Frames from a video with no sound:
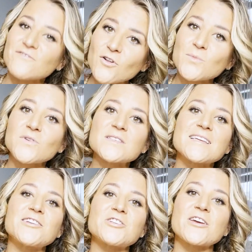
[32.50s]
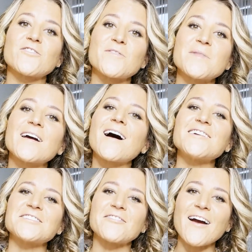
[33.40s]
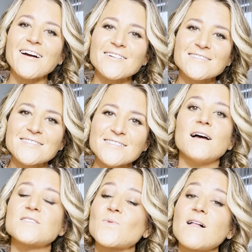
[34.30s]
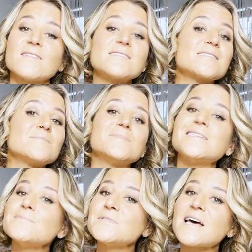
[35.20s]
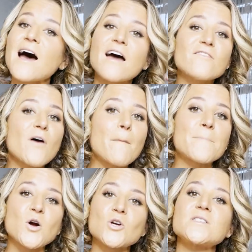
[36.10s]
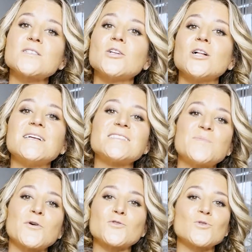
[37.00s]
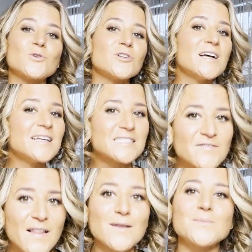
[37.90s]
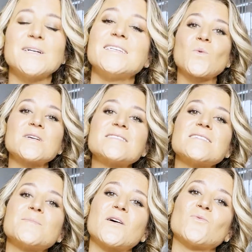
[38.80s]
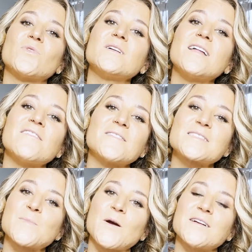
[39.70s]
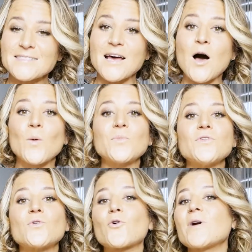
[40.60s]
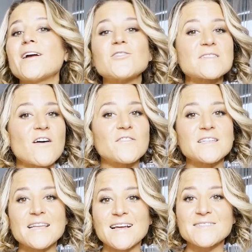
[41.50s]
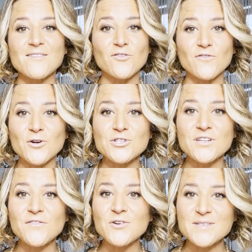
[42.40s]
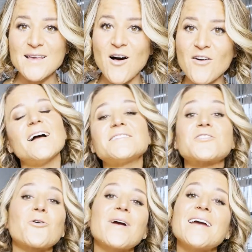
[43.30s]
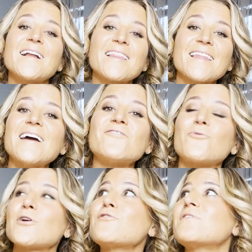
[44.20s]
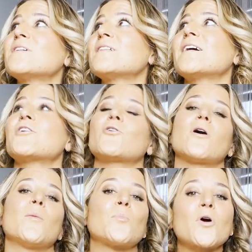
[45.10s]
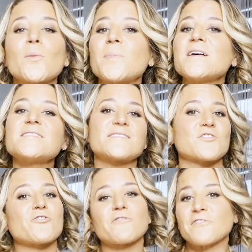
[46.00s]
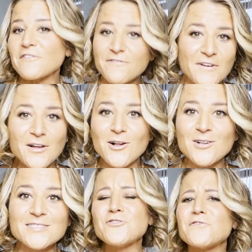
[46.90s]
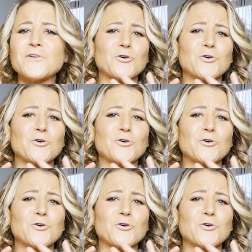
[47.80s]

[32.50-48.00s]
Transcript: full moons that I channel from the Akashic records, as well as some deep dive personal and spiritual development, wisdom, and real life experience to help you create yourself into the next level version of yourself and to create a life where you feel like you're on purpose, you're fulfilled, you feel